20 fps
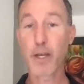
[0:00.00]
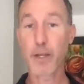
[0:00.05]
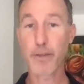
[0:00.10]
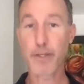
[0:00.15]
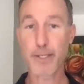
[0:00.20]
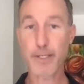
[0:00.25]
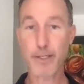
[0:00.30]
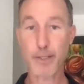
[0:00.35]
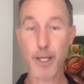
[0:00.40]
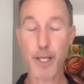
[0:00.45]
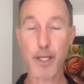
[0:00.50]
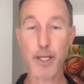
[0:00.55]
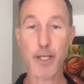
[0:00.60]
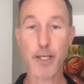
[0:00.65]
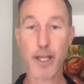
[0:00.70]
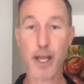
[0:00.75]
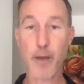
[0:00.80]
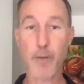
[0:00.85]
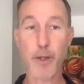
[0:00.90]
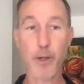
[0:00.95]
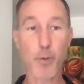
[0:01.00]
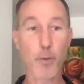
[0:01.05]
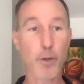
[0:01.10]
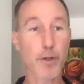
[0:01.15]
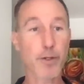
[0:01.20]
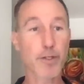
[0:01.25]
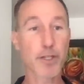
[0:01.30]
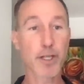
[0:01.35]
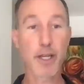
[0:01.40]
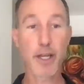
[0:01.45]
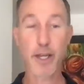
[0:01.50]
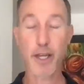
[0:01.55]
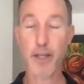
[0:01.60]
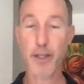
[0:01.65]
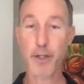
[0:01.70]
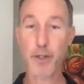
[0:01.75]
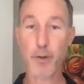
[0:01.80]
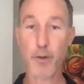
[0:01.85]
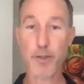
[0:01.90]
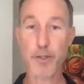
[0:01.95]
the staking, how that works, and
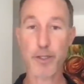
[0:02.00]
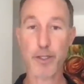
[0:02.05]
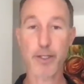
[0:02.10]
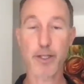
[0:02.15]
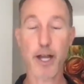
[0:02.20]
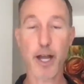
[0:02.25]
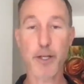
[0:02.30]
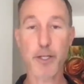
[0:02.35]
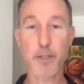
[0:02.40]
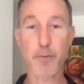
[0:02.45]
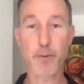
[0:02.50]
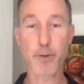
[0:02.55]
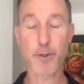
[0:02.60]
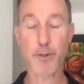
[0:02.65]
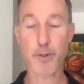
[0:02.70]
then of course the Gotchiverse.